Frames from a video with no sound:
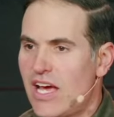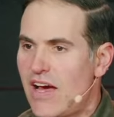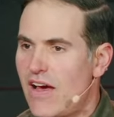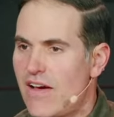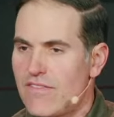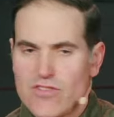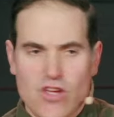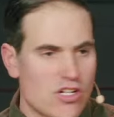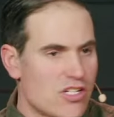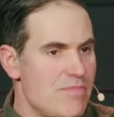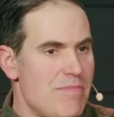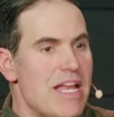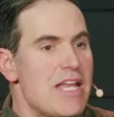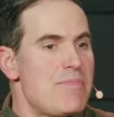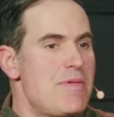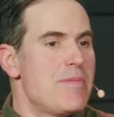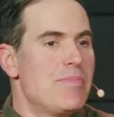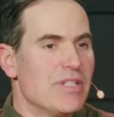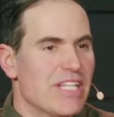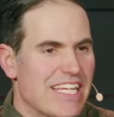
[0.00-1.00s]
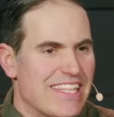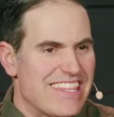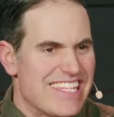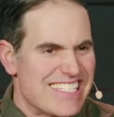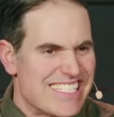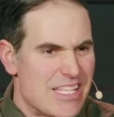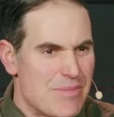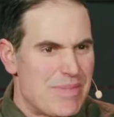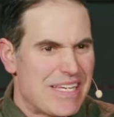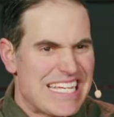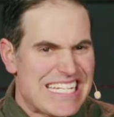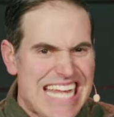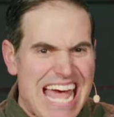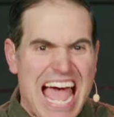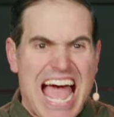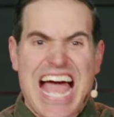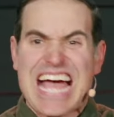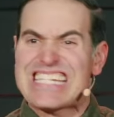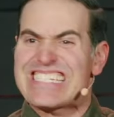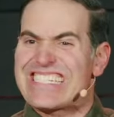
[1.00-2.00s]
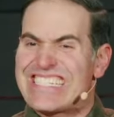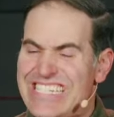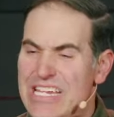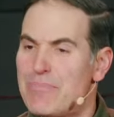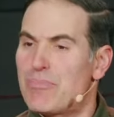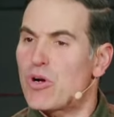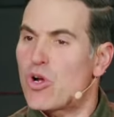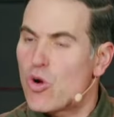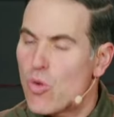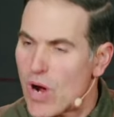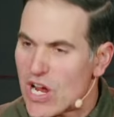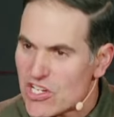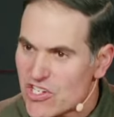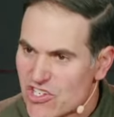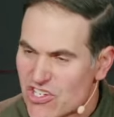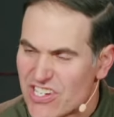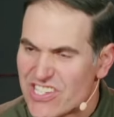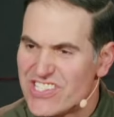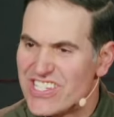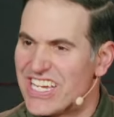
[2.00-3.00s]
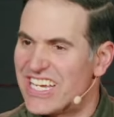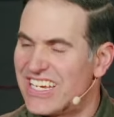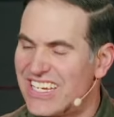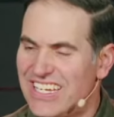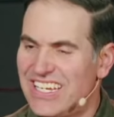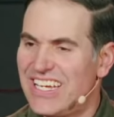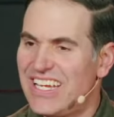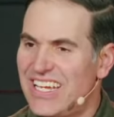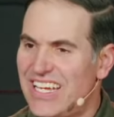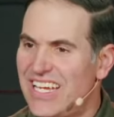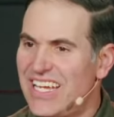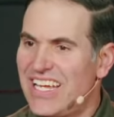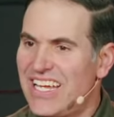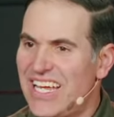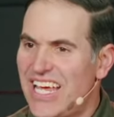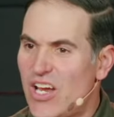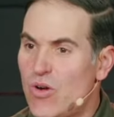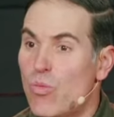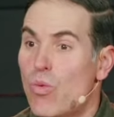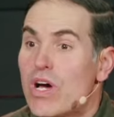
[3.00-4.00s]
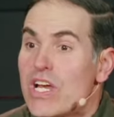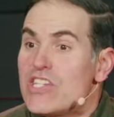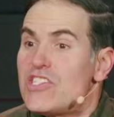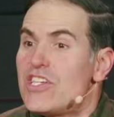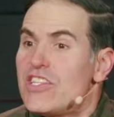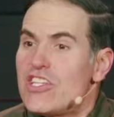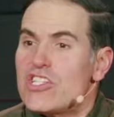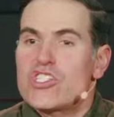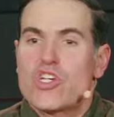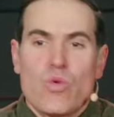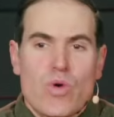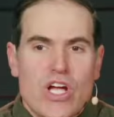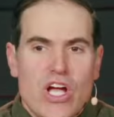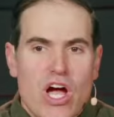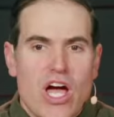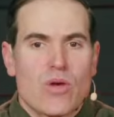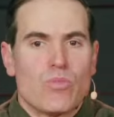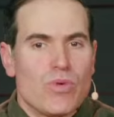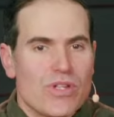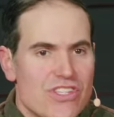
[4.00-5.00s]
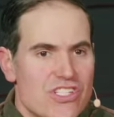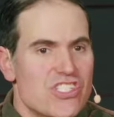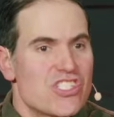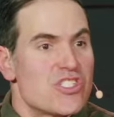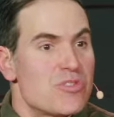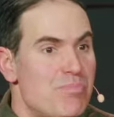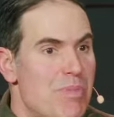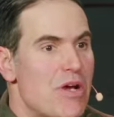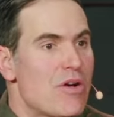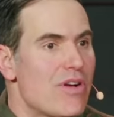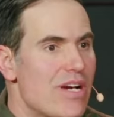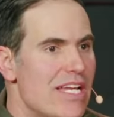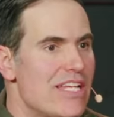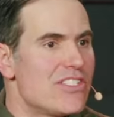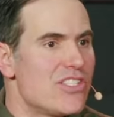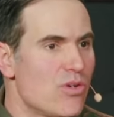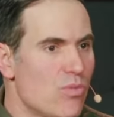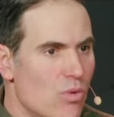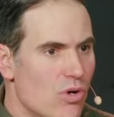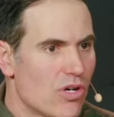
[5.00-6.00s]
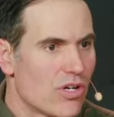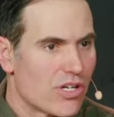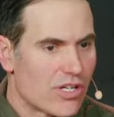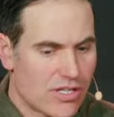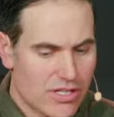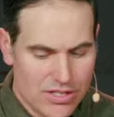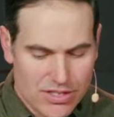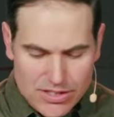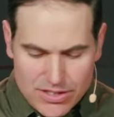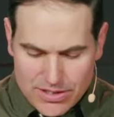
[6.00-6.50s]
I've talked to many people like this. They begin to ask deeper questions and and what is it that's going on? Well, the Spirit is at work.